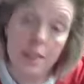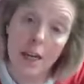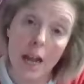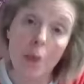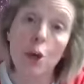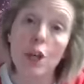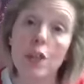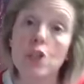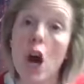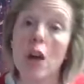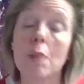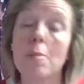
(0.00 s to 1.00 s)
Today we're going to
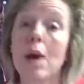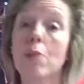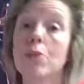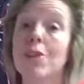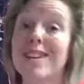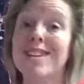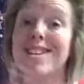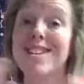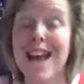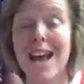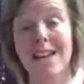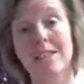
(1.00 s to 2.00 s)
talk about the
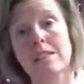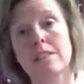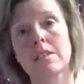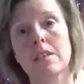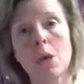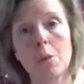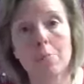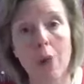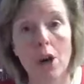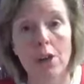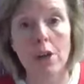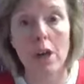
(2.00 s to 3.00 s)
next
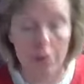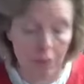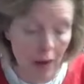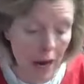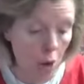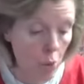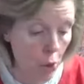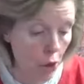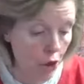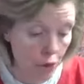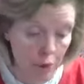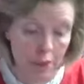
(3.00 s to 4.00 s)
part of
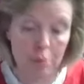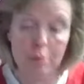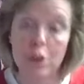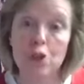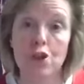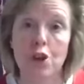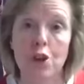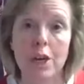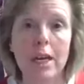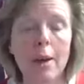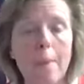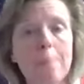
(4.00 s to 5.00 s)
our Christmas
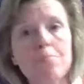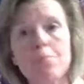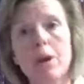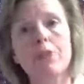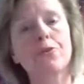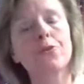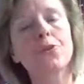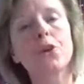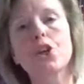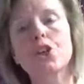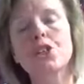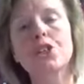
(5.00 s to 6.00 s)
journey. But
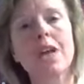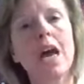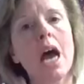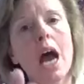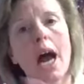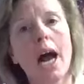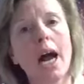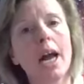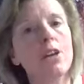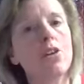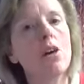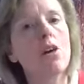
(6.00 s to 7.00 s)
first,
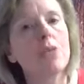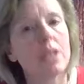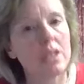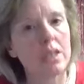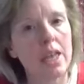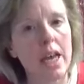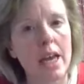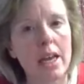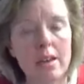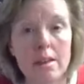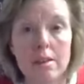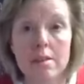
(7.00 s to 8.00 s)
I know that today
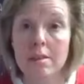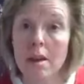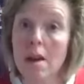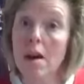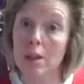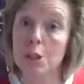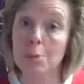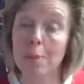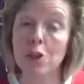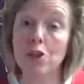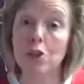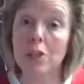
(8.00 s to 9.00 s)
is a
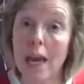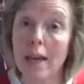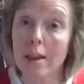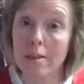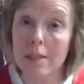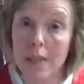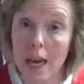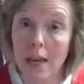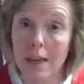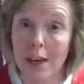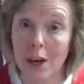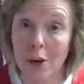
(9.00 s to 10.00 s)
special day in the
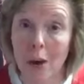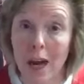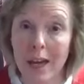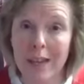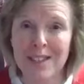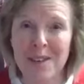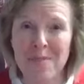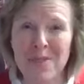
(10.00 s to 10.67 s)
daycare, right?